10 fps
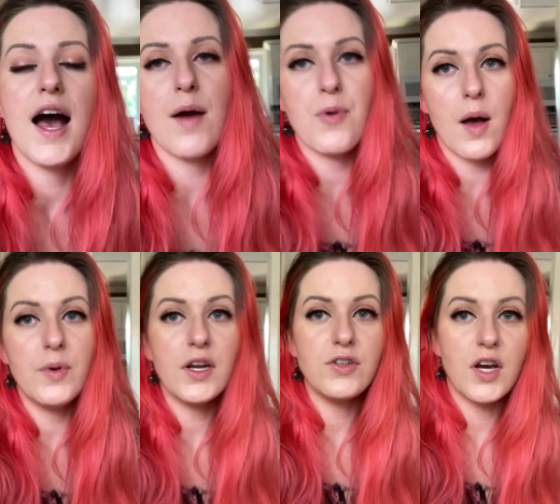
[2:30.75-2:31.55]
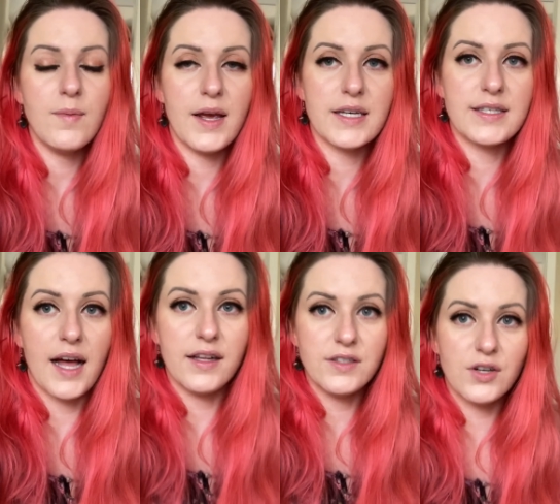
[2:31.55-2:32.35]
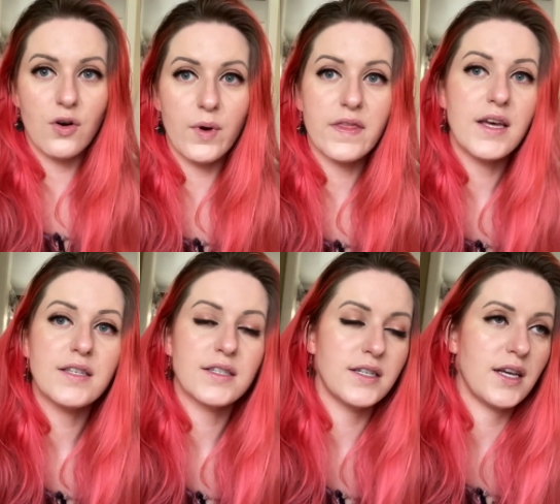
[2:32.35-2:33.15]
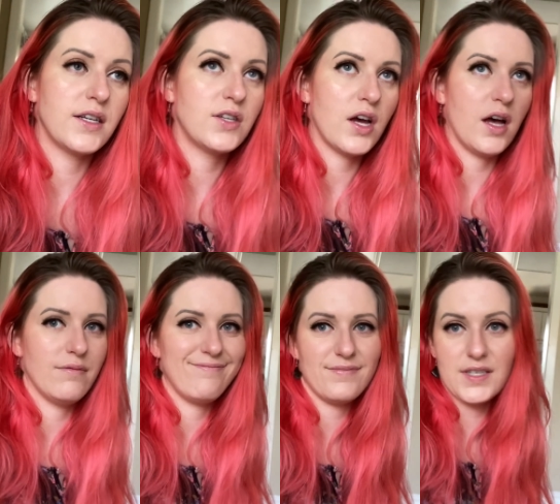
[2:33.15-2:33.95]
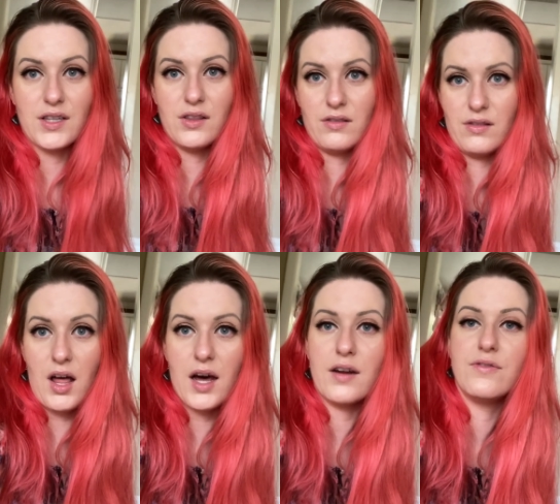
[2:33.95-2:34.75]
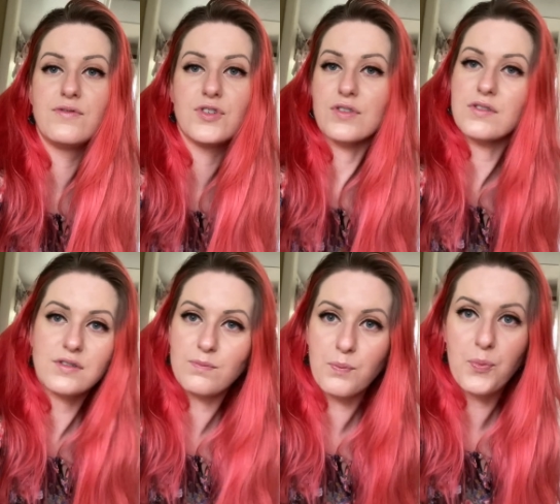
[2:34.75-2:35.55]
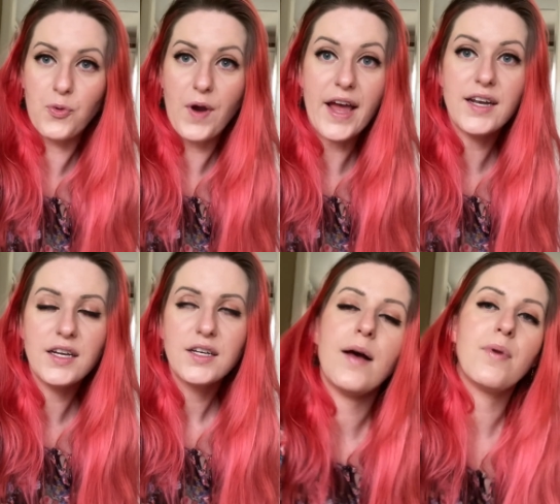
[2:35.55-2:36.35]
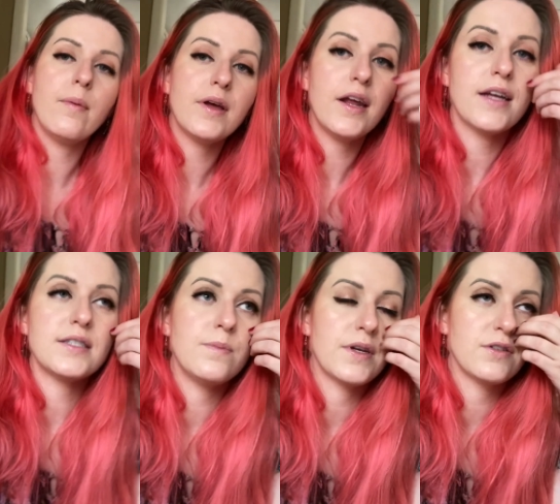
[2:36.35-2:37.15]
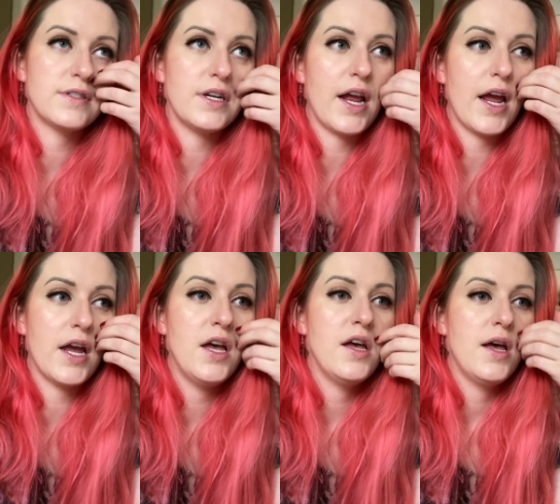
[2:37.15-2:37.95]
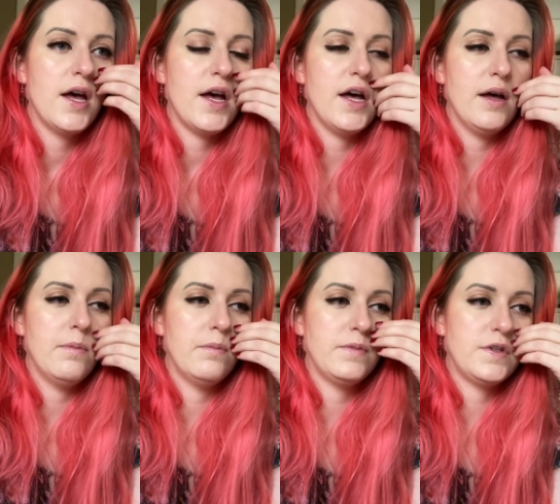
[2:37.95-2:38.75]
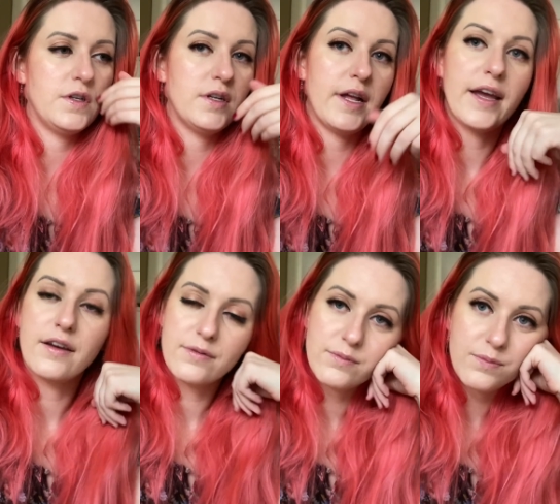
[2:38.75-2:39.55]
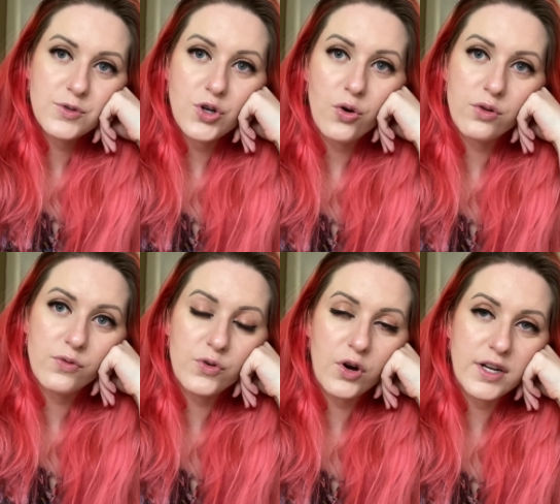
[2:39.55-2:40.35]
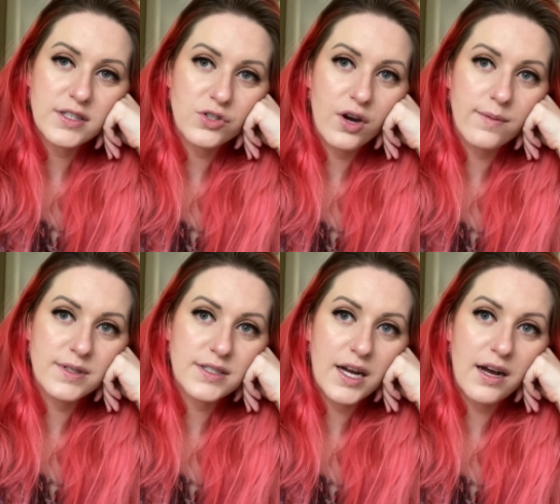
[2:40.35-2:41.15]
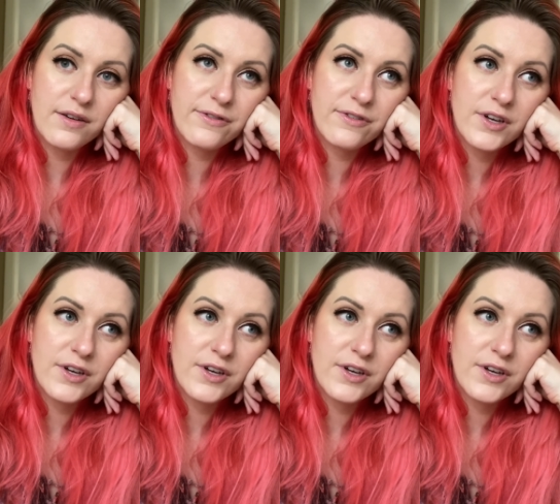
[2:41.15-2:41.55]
I'm probably gonna try and make a salad to go with this cause I, uh, it's a lot of just bread. I'm probably gonna get some pictures today um, to like show the food on Instagram and stuff